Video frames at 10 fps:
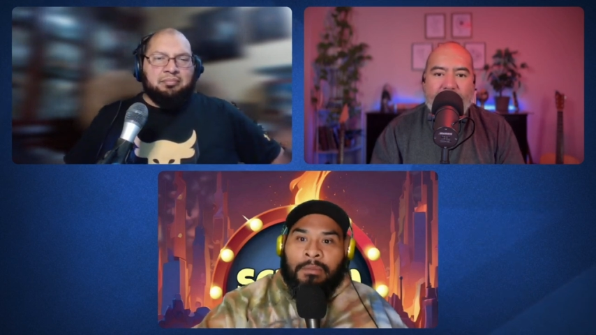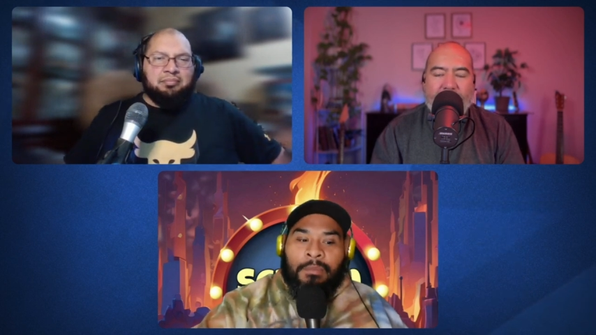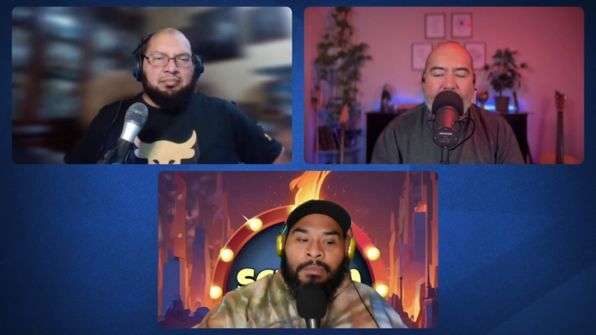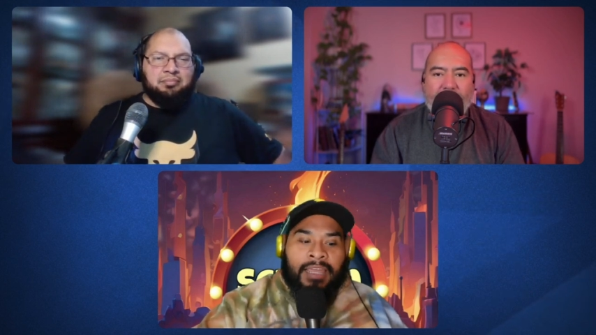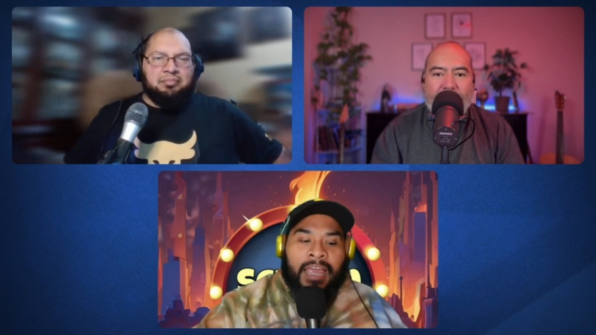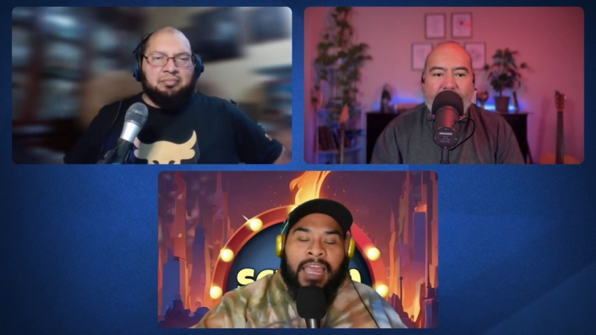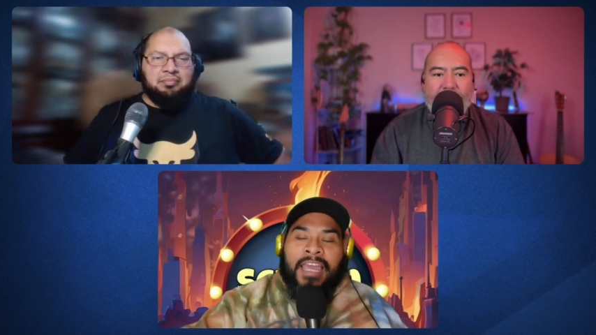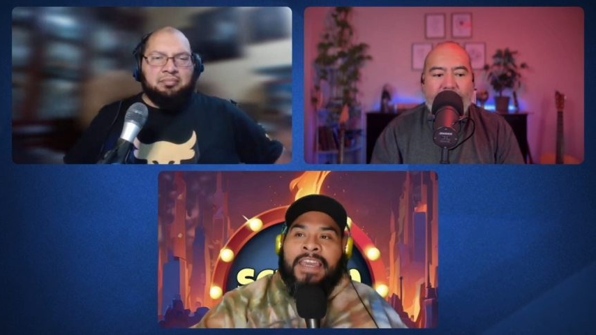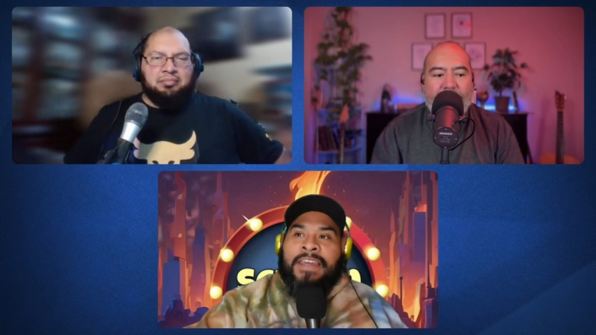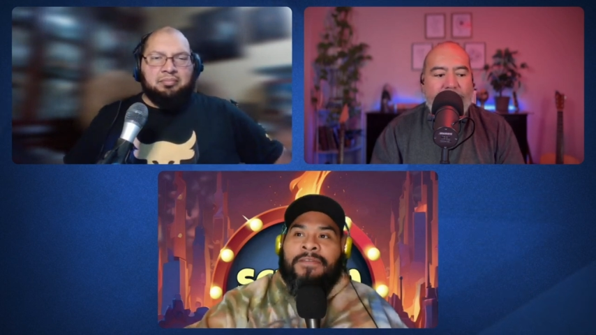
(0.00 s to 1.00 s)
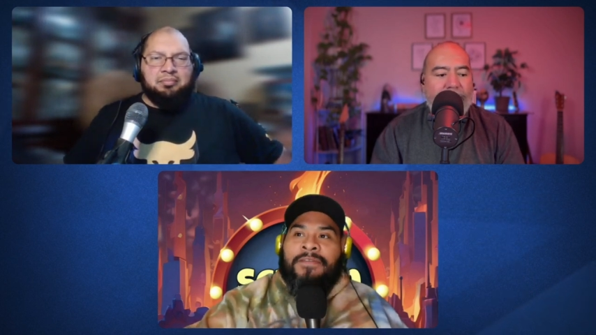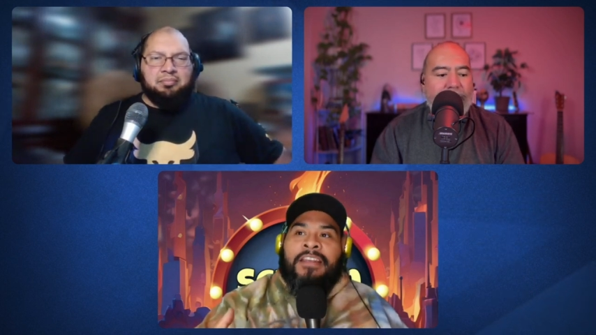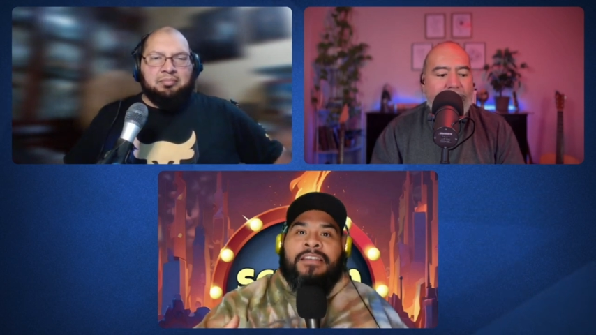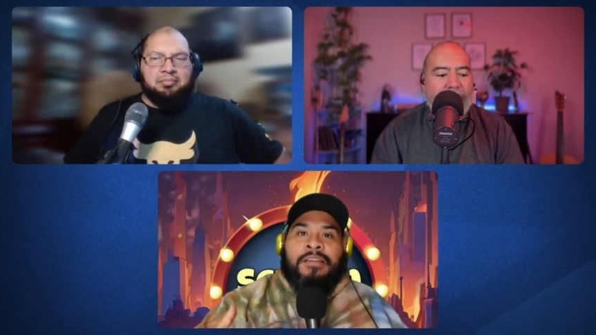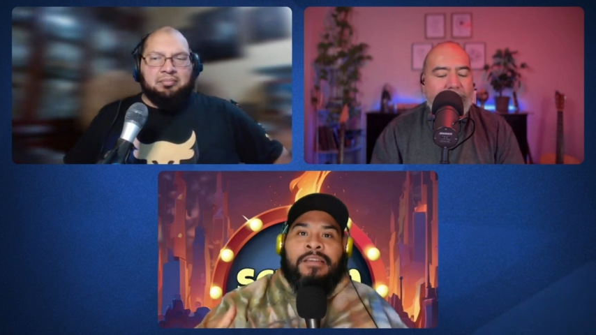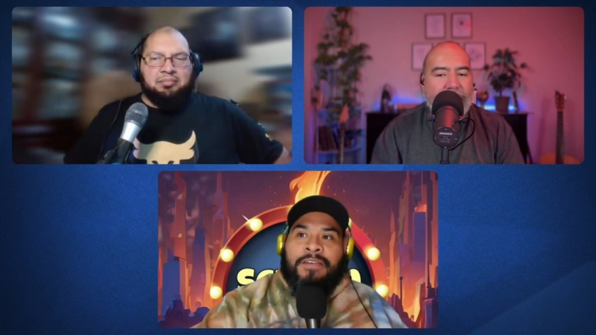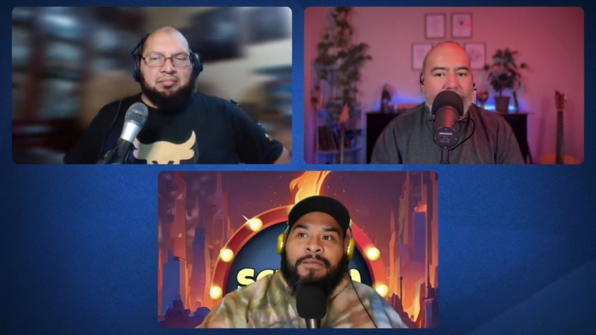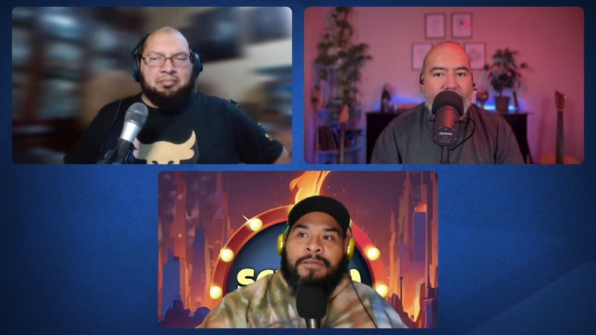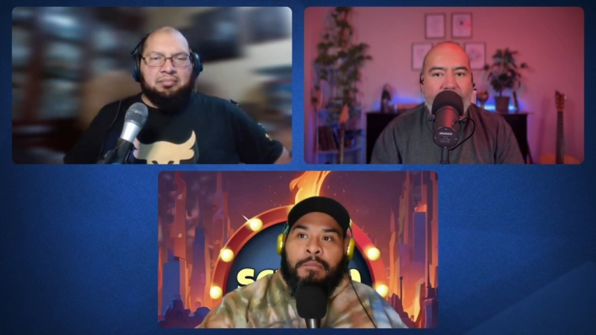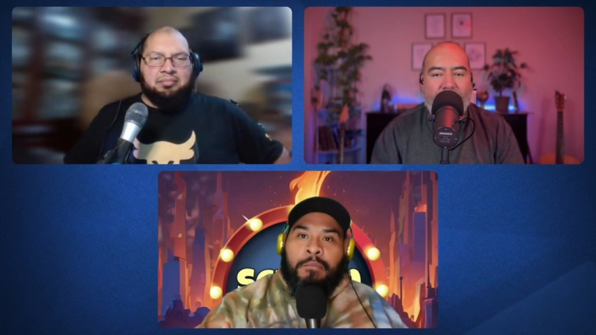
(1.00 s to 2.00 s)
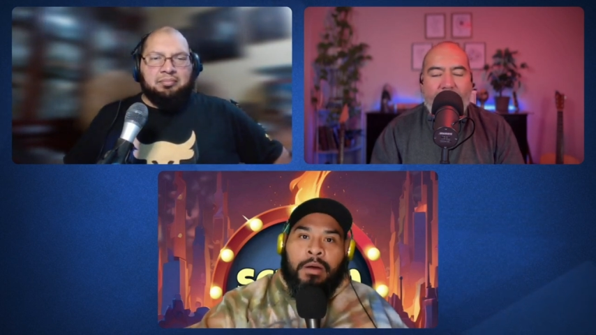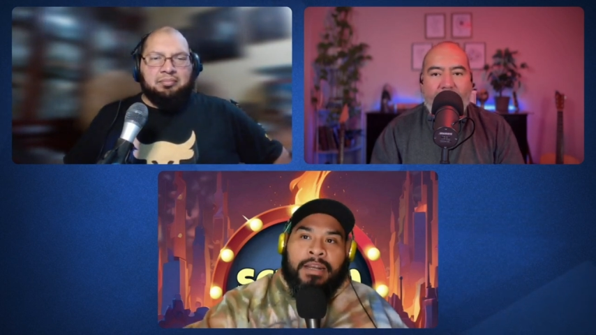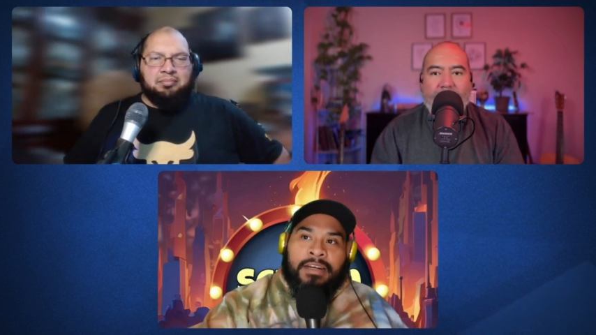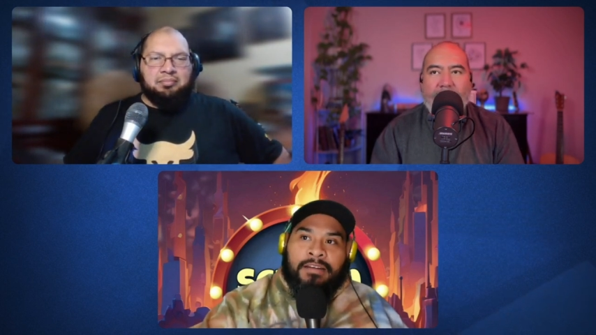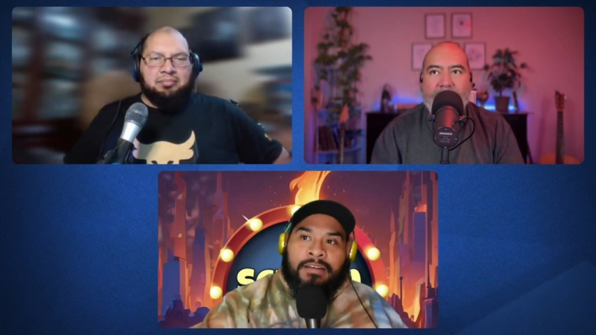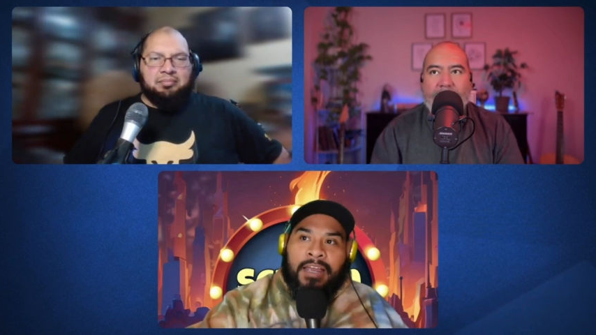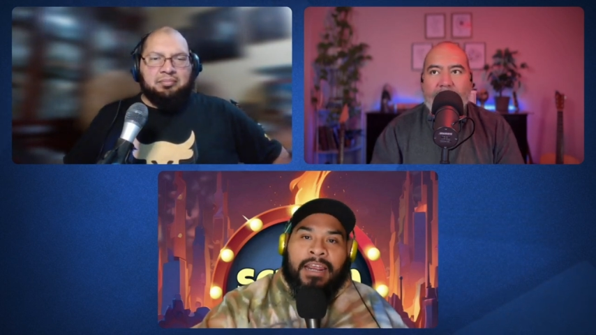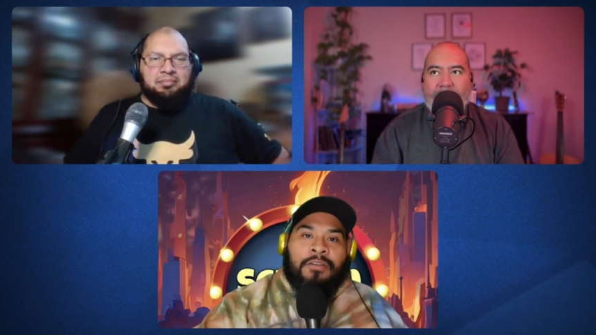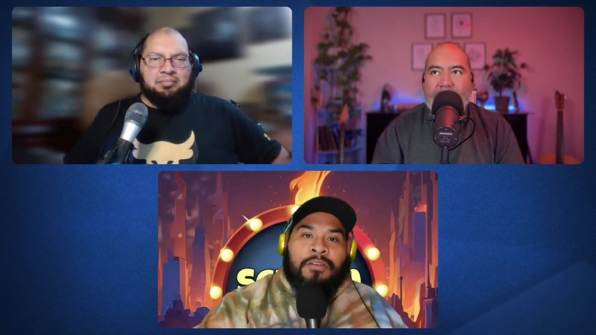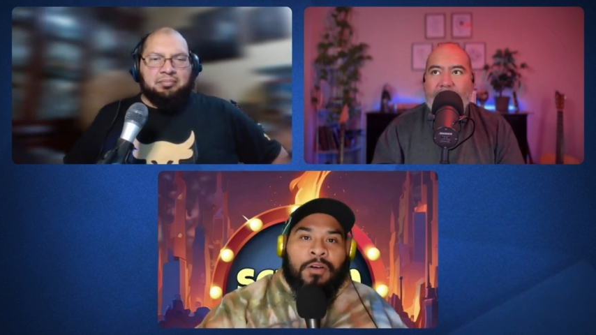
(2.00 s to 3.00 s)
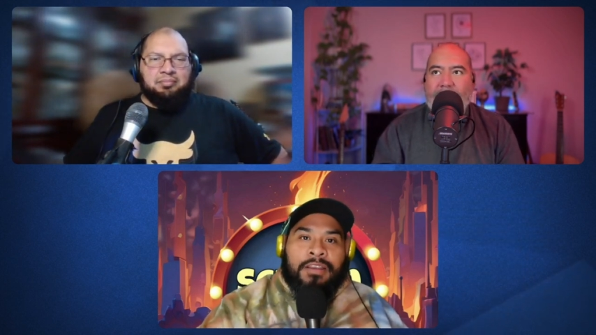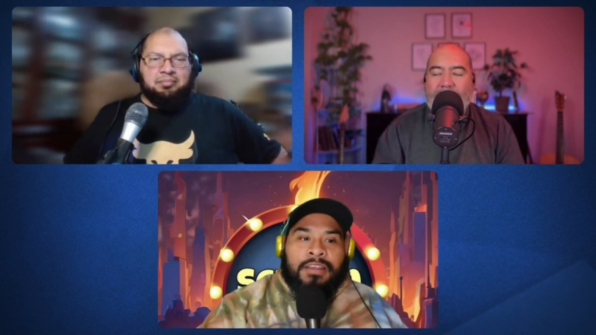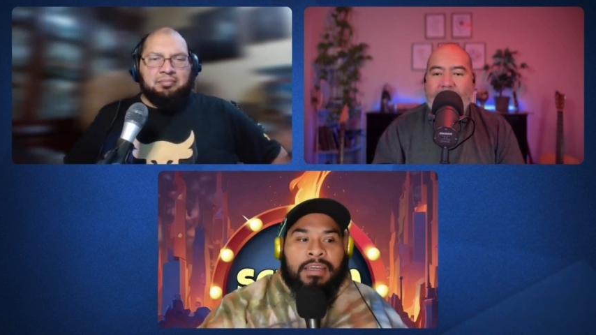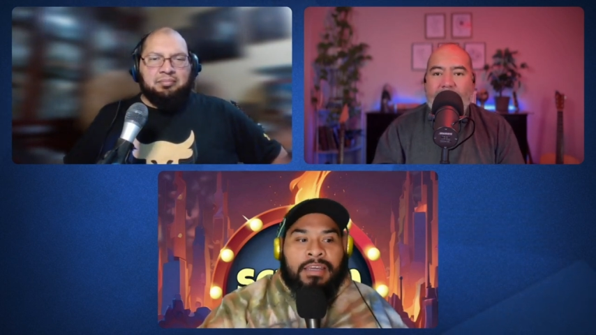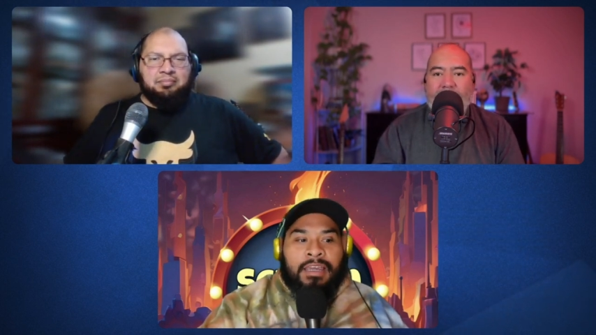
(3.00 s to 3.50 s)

Speaker 1: But he, he to me, embodied kind of what the